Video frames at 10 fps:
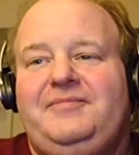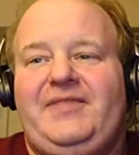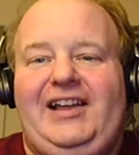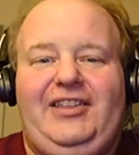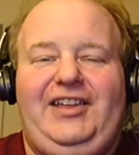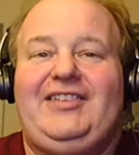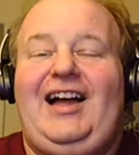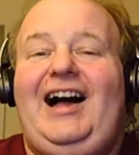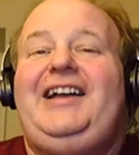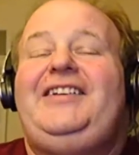And the thing is,
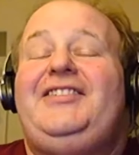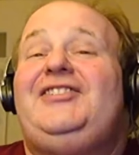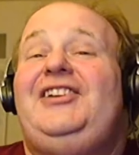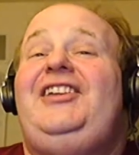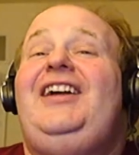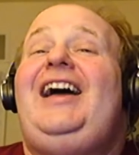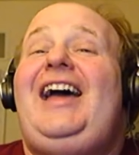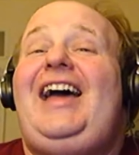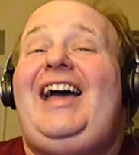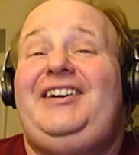I still
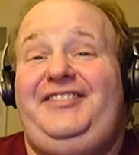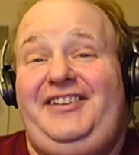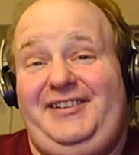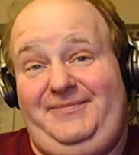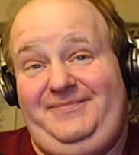have him.